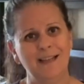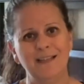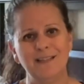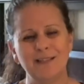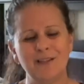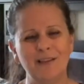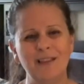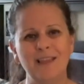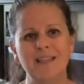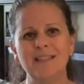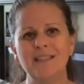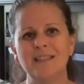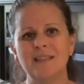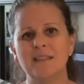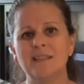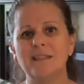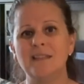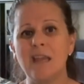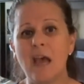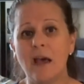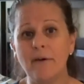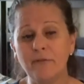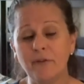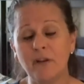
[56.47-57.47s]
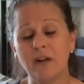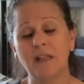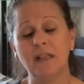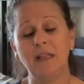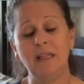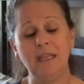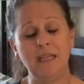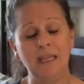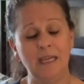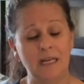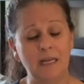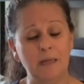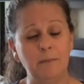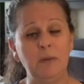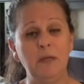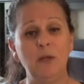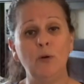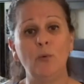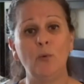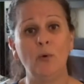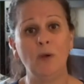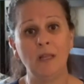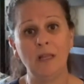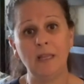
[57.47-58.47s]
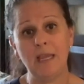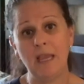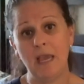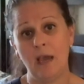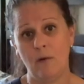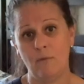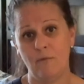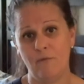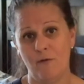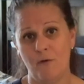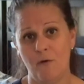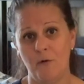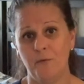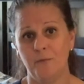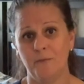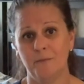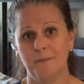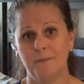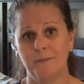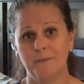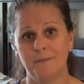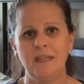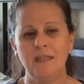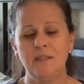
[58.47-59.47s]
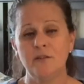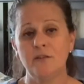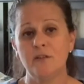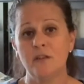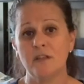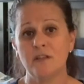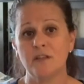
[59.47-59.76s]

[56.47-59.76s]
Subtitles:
So this is definitely going to be really helpful. These are the